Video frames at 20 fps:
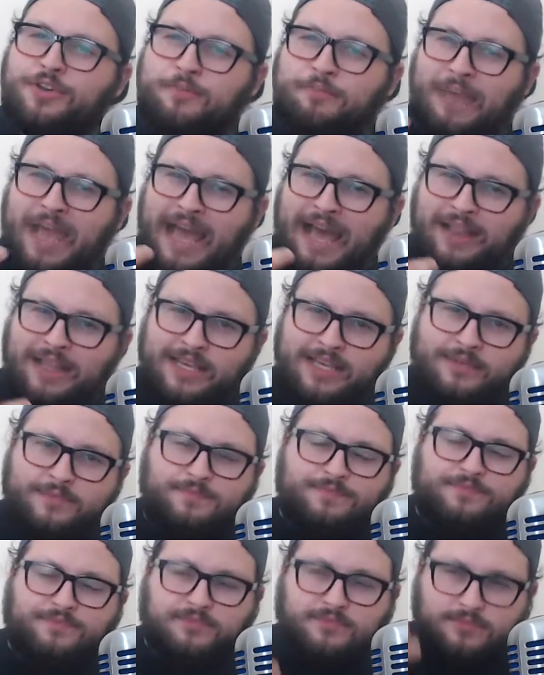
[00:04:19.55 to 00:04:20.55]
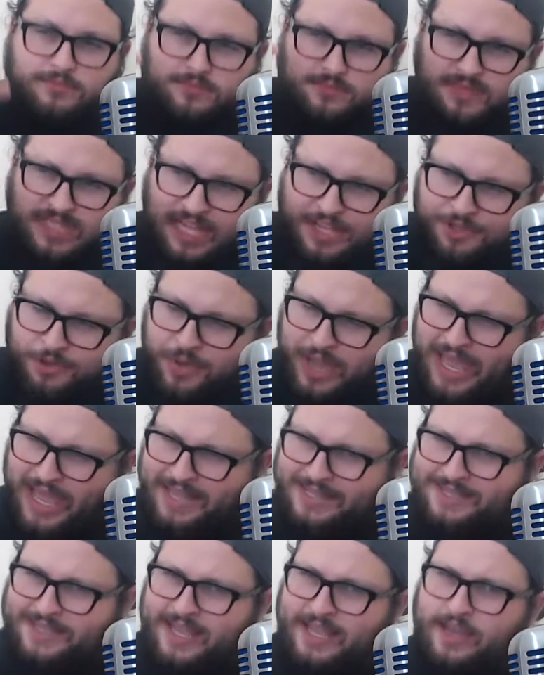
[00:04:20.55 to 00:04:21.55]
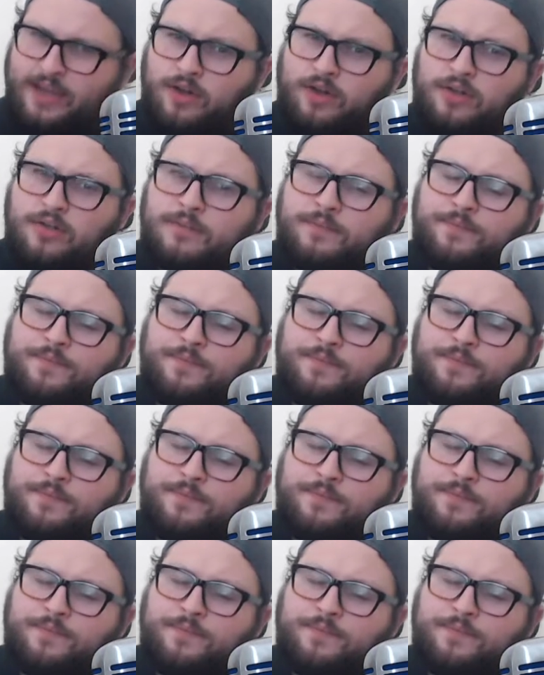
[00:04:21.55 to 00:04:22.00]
palate and you exhale,